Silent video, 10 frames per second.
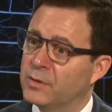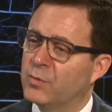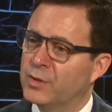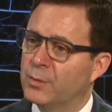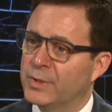
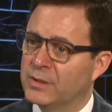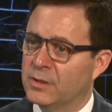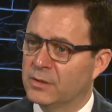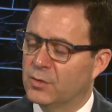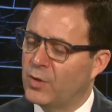with your
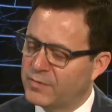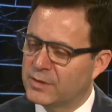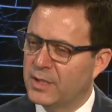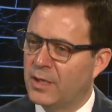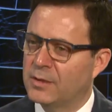business. So you have to
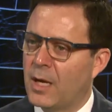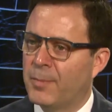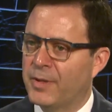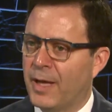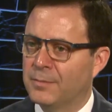stay on top of that.